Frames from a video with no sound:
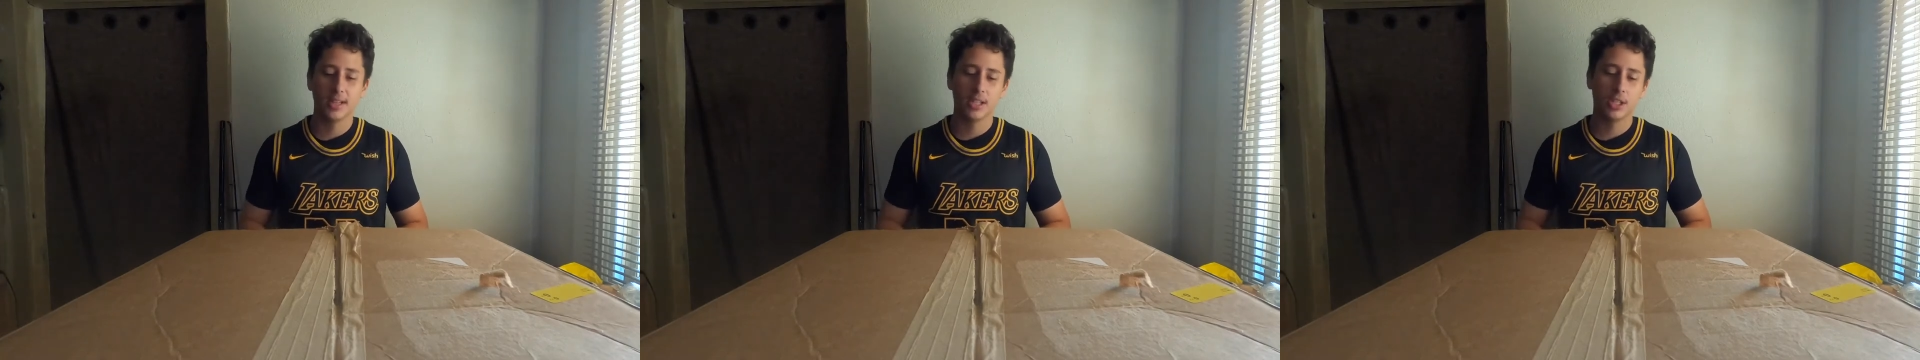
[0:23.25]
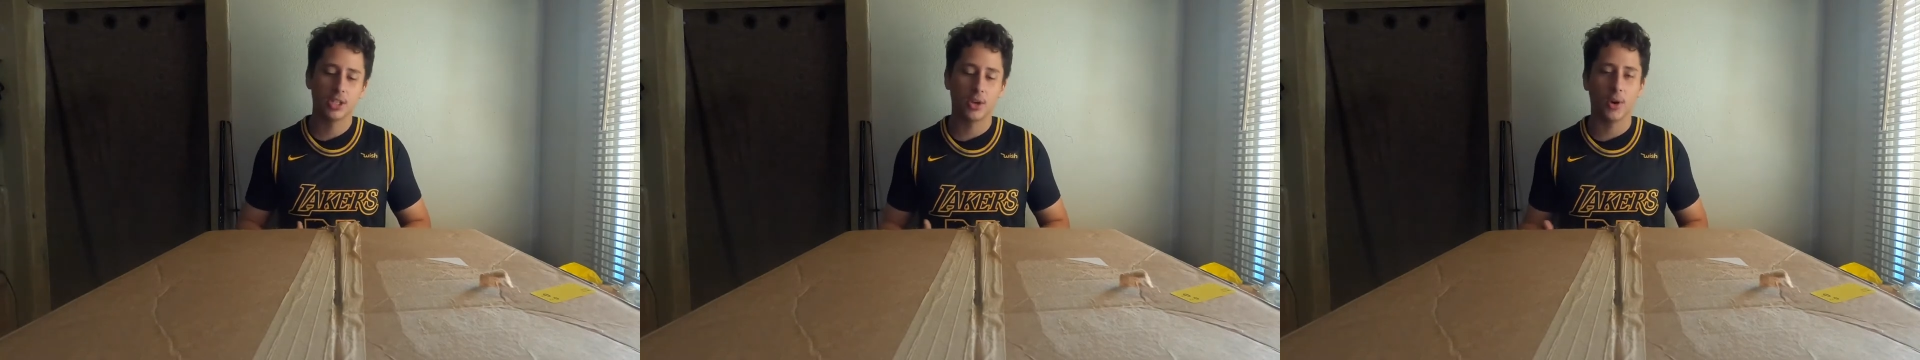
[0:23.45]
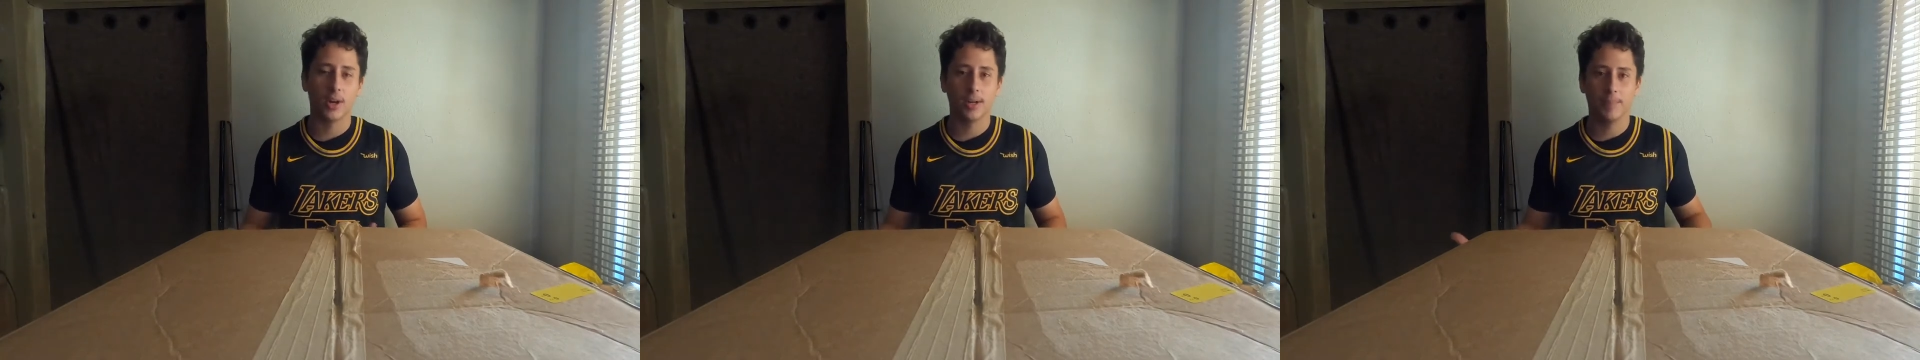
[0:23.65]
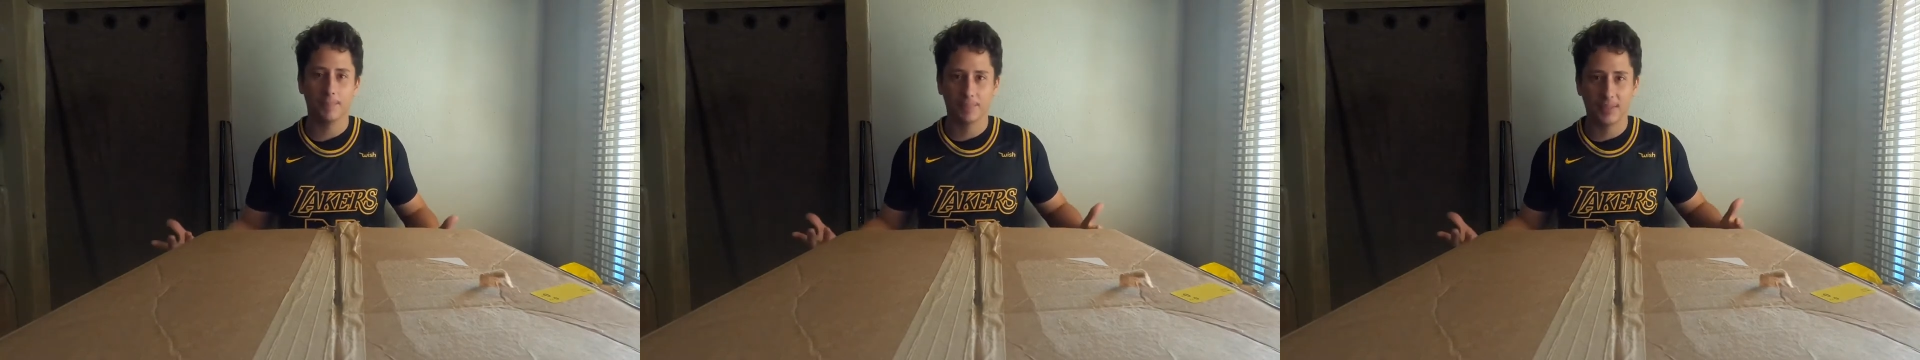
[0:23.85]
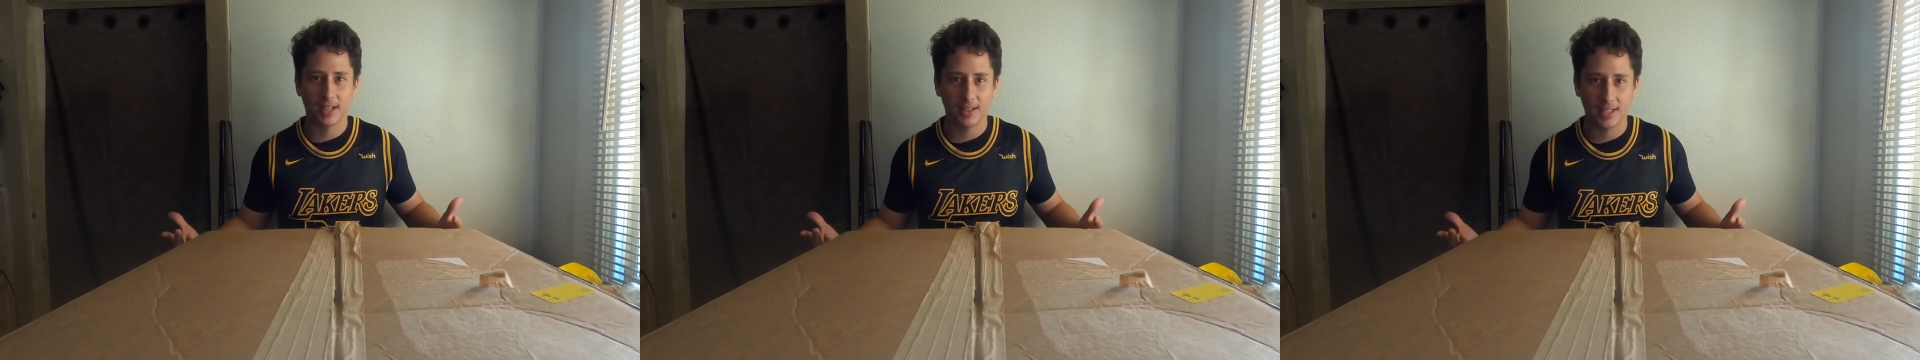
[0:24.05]
So
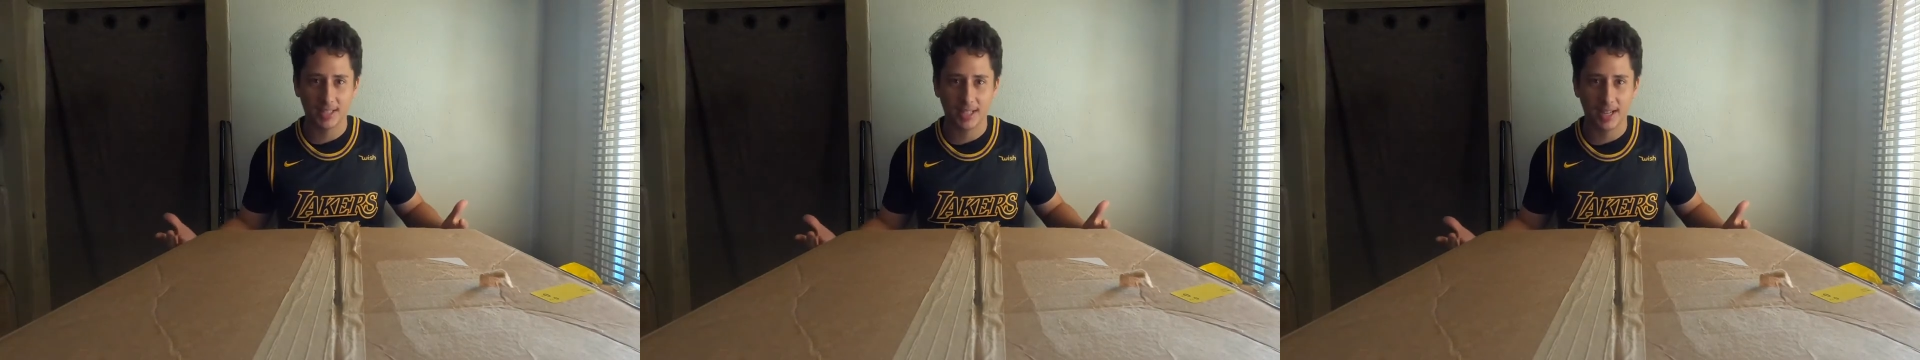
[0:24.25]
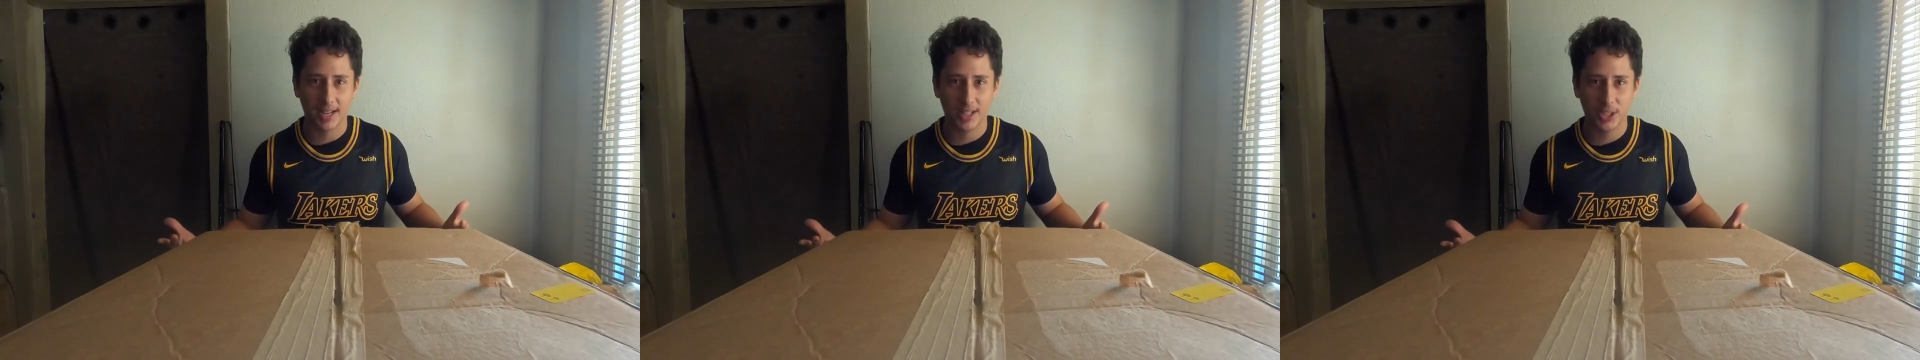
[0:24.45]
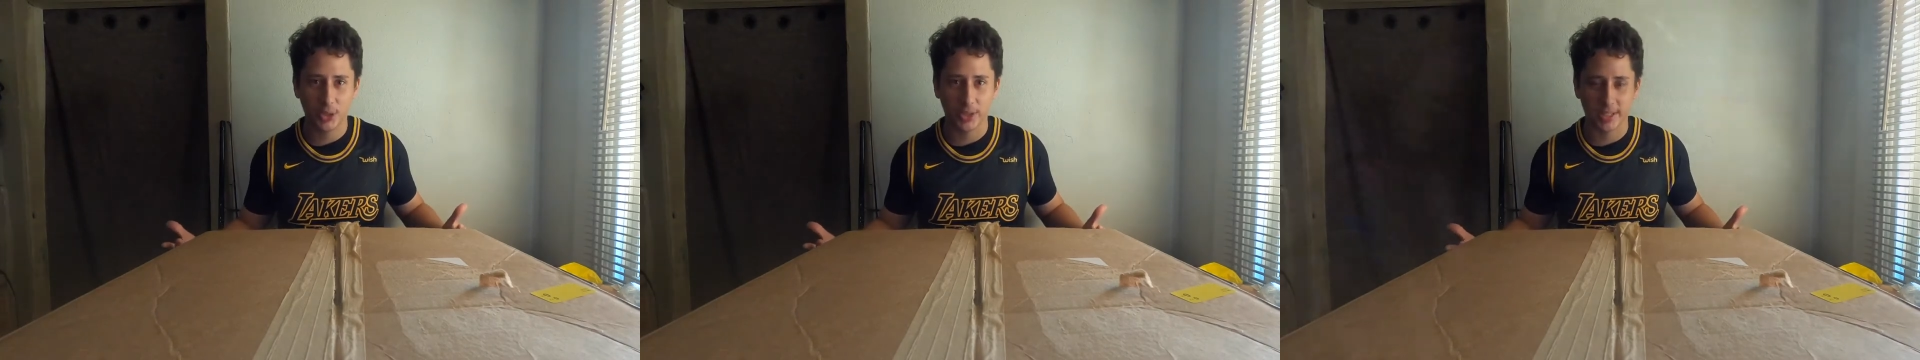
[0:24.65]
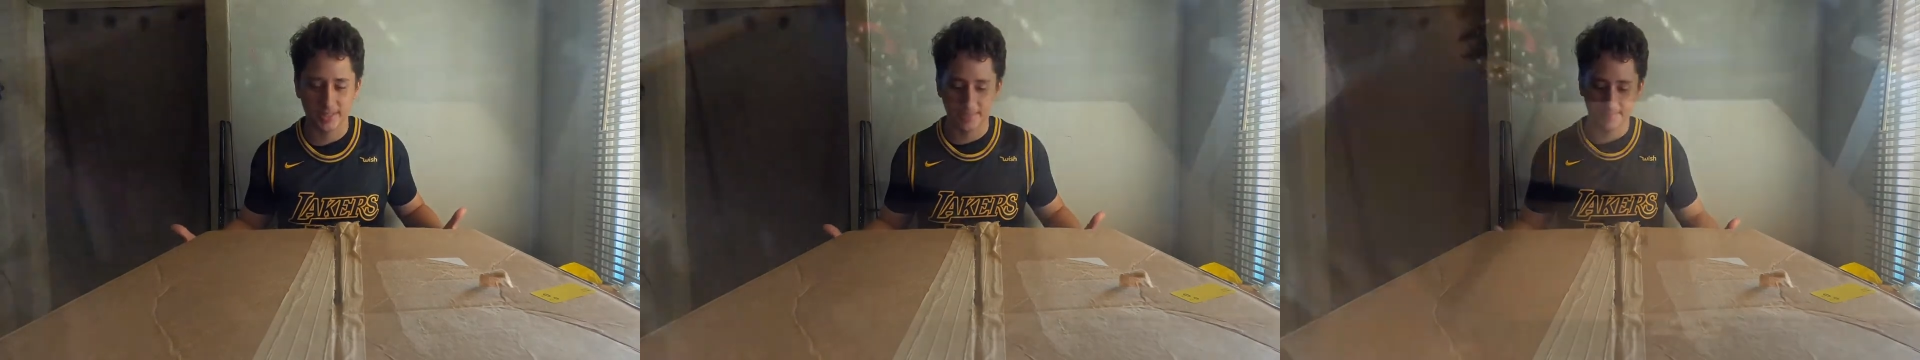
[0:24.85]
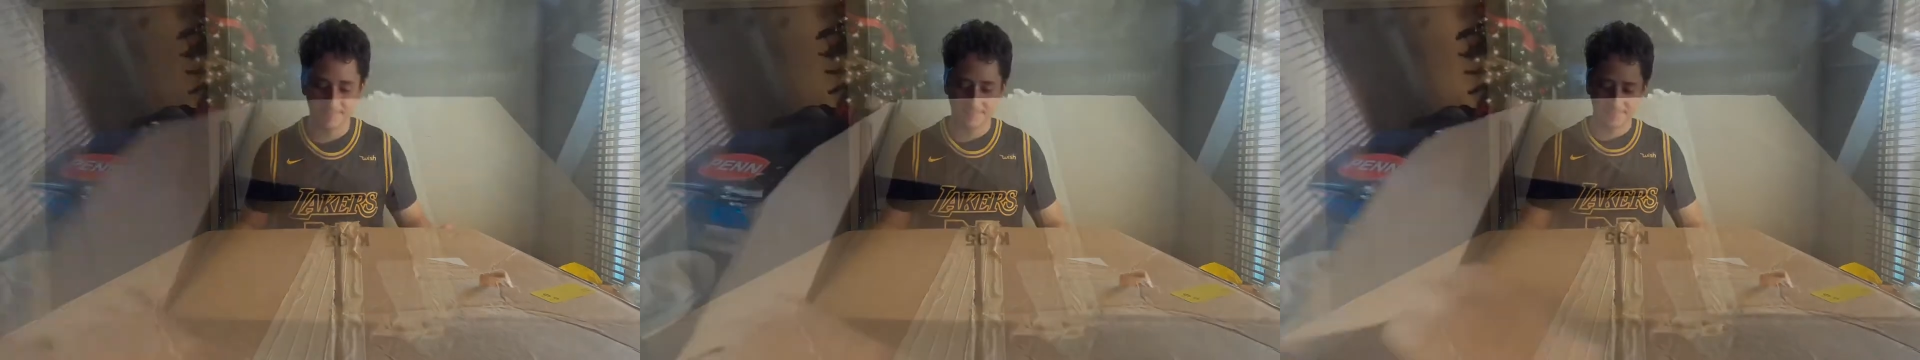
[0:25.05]
let's get into
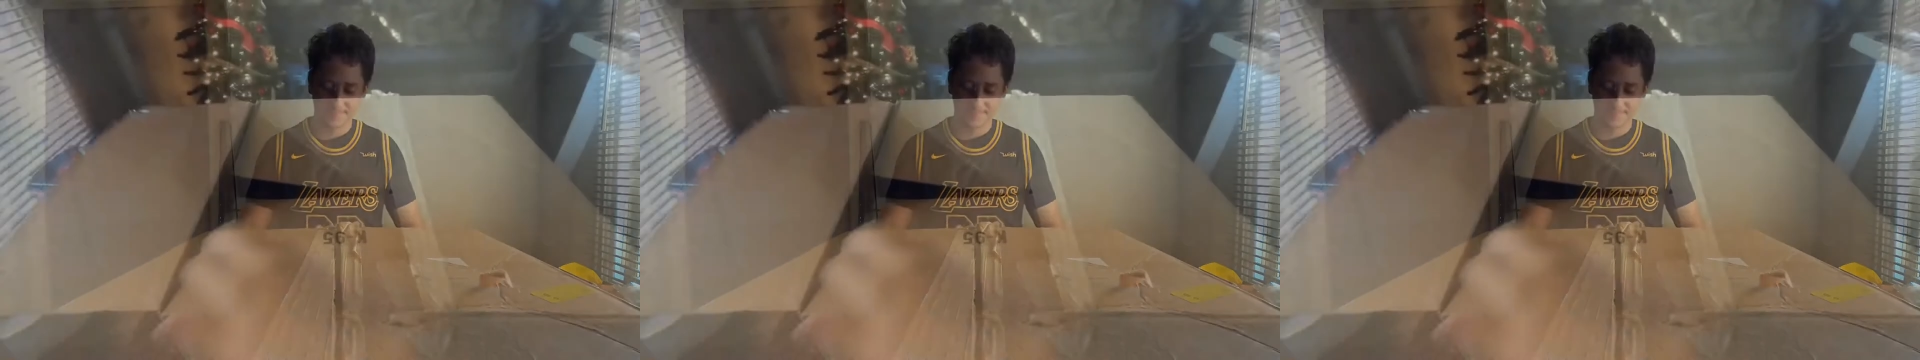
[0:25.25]
it.